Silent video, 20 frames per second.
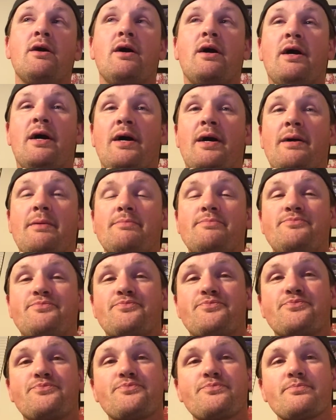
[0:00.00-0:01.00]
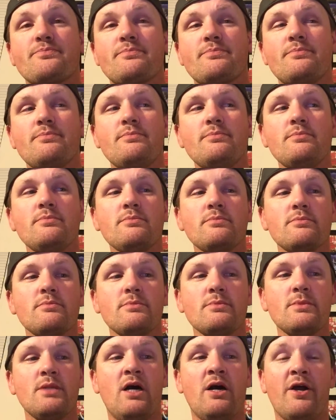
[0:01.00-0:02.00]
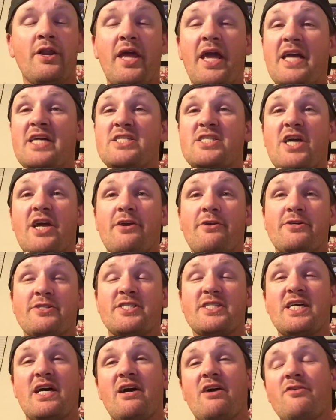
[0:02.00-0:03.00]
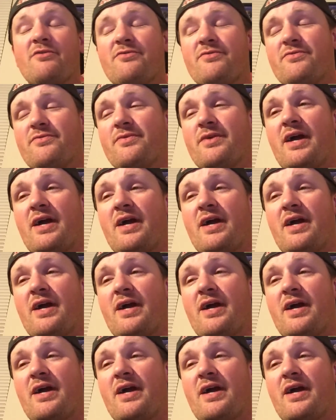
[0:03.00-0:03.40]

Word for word: um, on AJ herself.